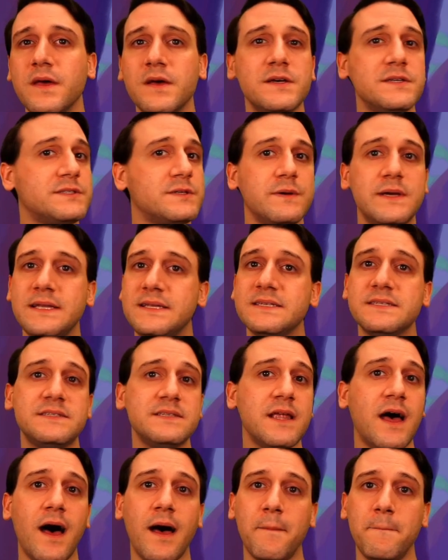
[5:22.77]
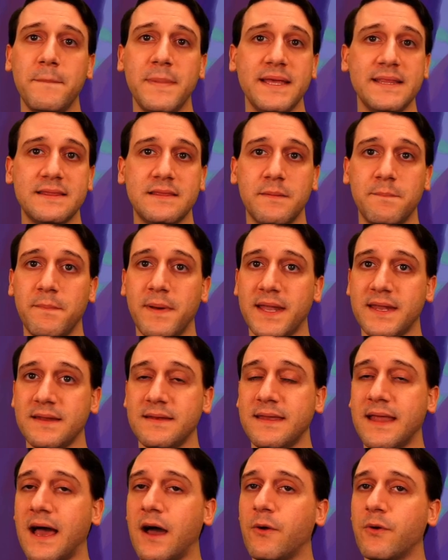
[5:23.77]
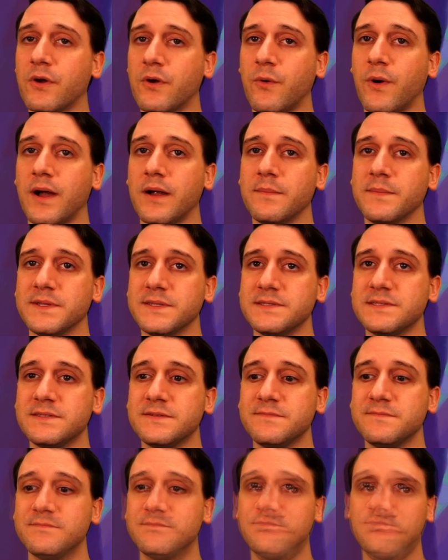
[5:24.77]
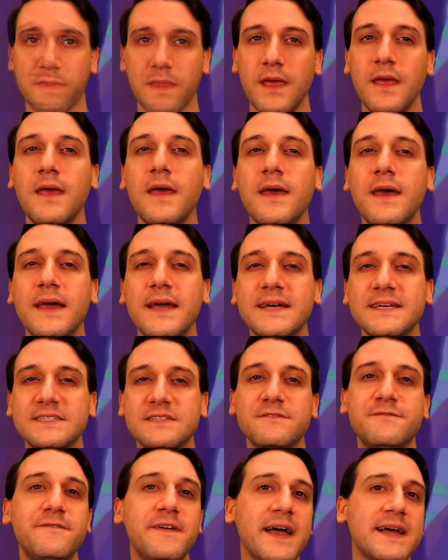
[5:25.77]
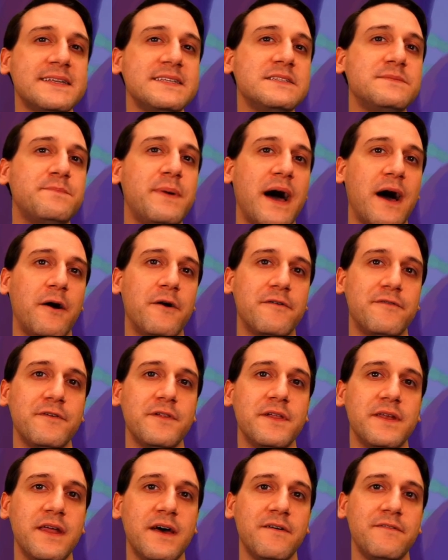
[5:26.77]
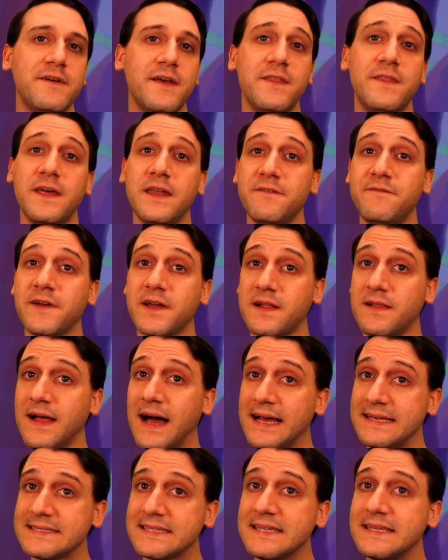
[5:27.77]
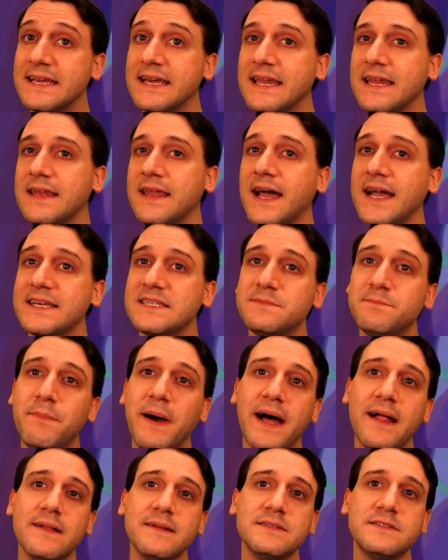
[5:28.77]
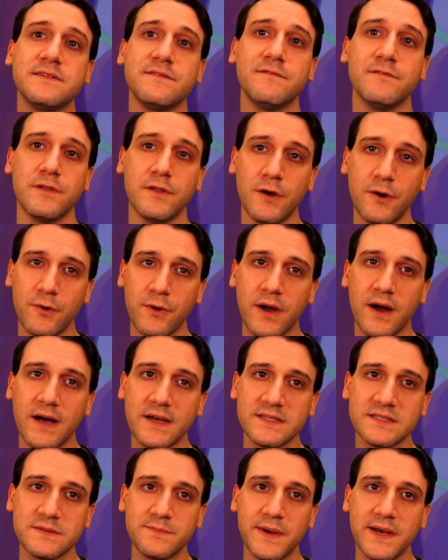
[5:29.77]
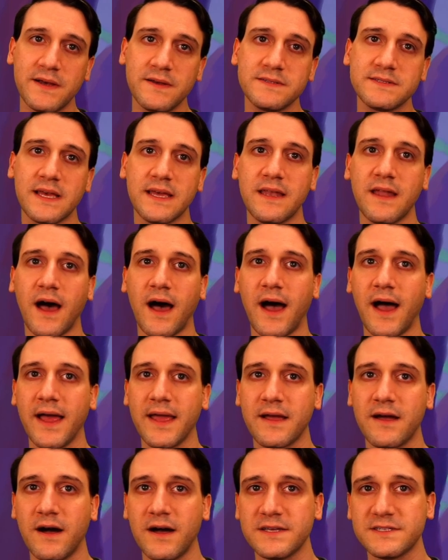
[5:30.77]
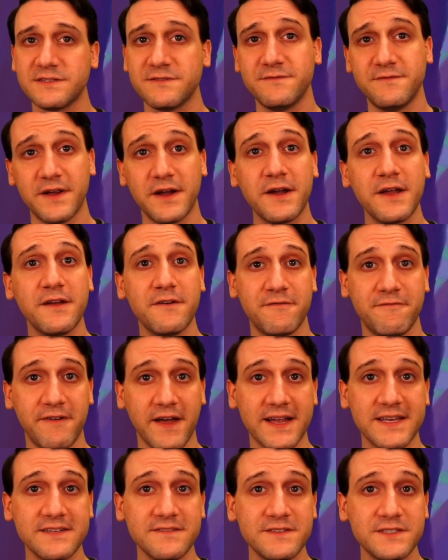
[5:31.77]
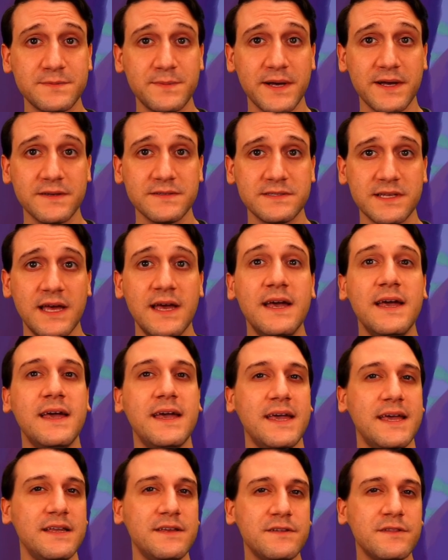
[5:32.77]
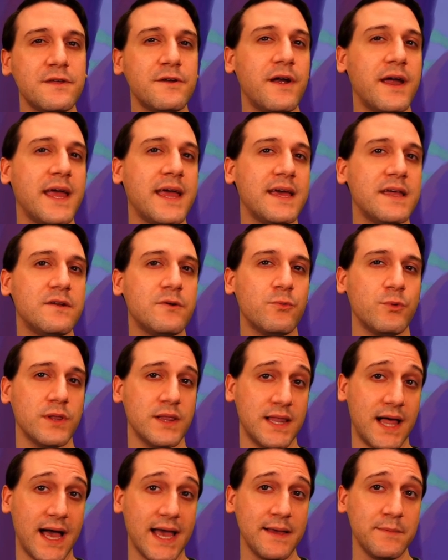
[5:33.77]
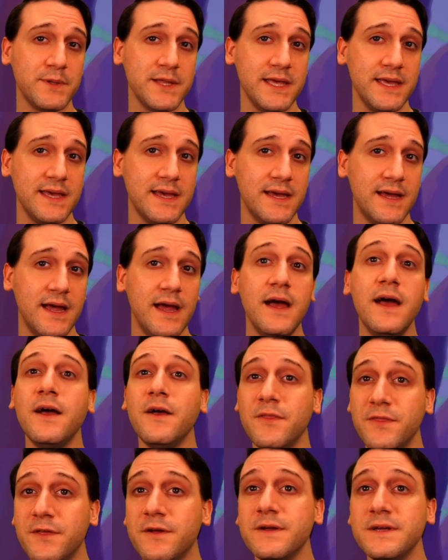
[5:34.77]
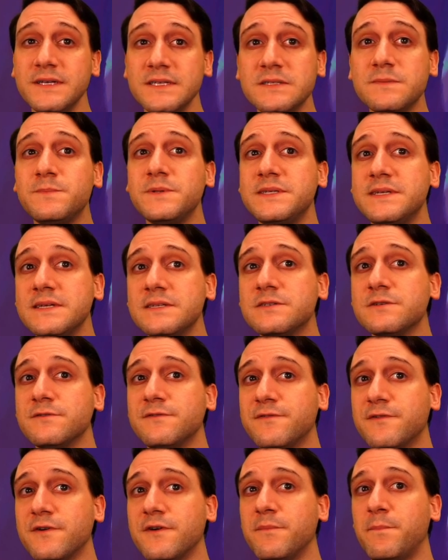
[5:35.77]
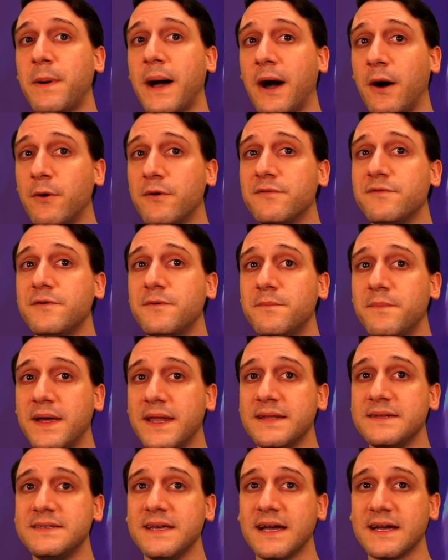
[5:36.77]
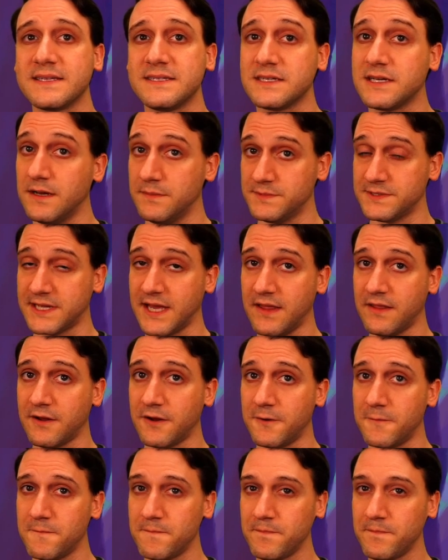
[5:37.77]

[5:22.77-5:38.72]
so he does not meet the meta now requirements. His effect is powerful enough that if a class can get a nice balance of low-cost spells and high-cost very effective spells into their hand reliably, there is potential for a powerful meta deck to come together.